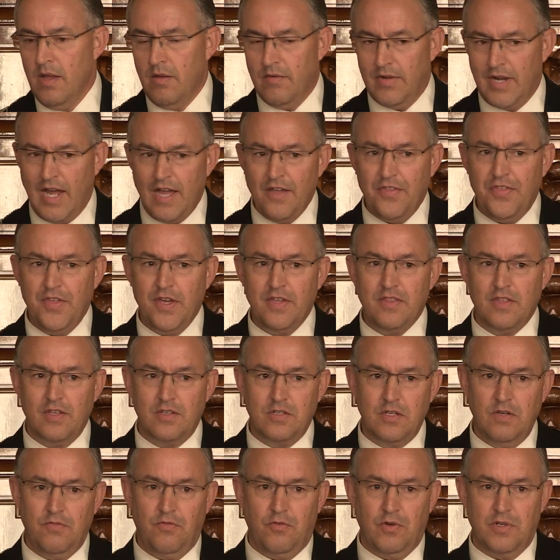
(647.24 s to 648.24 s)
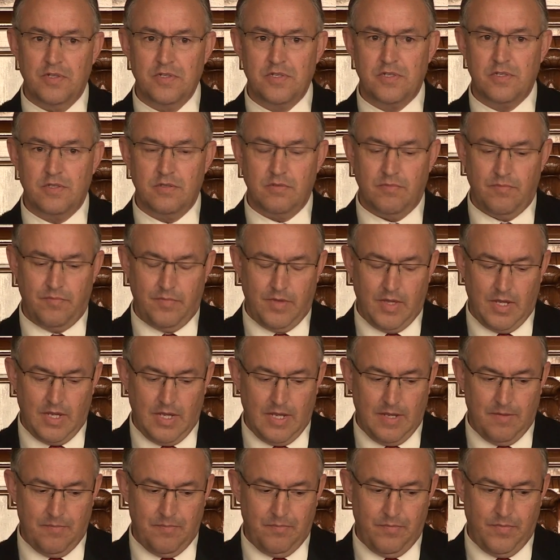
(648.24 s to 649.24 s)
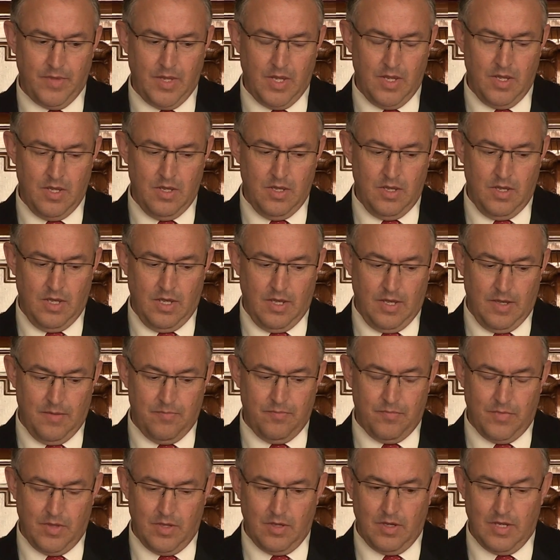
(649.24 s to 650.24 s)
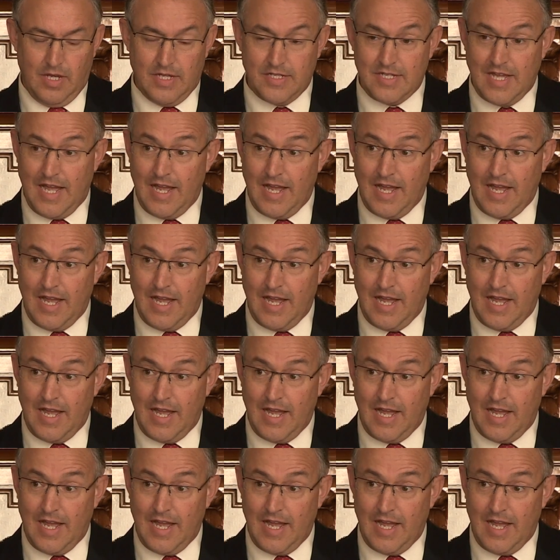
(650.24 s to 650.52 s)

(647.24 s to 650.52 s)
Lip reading: And I think the difference, as